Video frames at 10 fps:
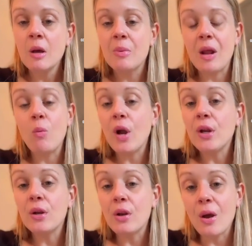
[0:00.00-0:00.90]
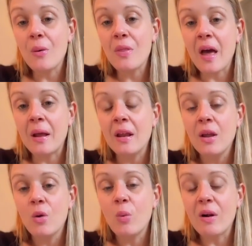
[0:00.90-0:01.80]
but I want you to know that
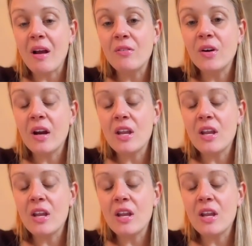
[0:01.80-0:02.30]
wherever